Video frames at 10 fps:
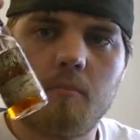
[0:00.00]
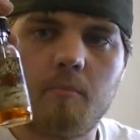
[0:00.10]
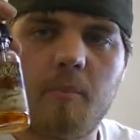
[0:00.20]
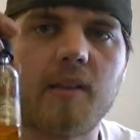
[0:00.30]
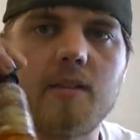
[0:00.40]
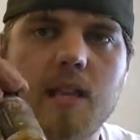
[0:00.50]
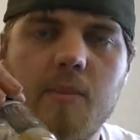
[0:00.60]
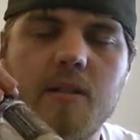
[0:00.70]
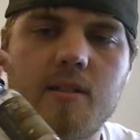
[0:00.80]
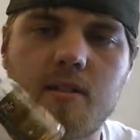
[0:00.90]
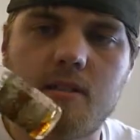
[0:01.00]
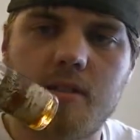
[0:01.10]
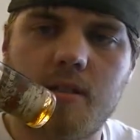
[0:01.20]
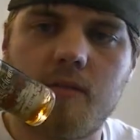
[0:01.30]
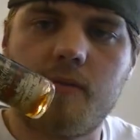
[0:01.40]
About the same
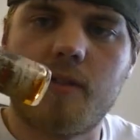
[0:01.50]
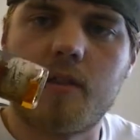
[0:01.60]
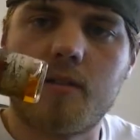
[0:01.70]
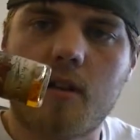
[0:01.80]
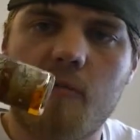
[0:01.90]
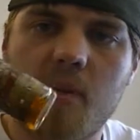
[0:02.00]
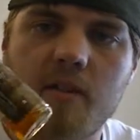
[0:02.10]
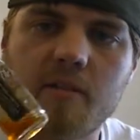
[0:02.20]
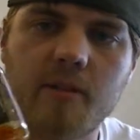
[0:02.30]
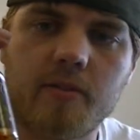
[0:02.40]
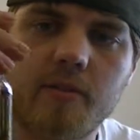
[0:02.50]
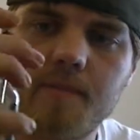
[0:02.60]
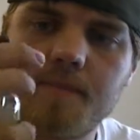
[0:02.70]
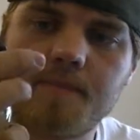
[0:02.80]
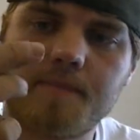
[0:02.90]
consistency of Mother's Milk,
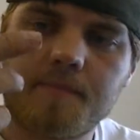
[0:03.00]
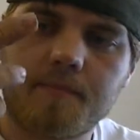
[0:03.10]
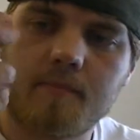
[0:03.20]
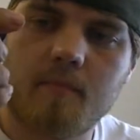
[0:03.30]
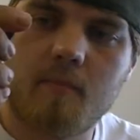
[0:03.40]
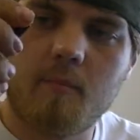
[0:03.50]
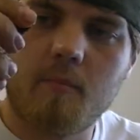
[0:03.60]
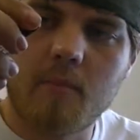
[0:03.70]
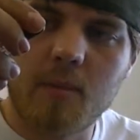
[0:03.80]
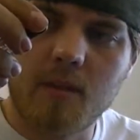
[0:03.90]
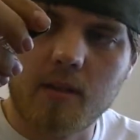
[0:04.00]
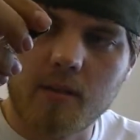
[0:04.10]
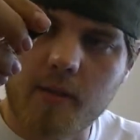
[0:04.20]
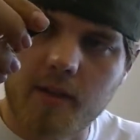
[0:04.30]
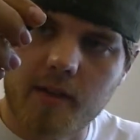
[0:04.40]
maybe a
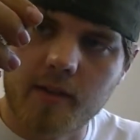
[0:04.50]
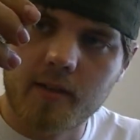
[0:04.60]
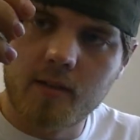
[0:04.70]
little thinner.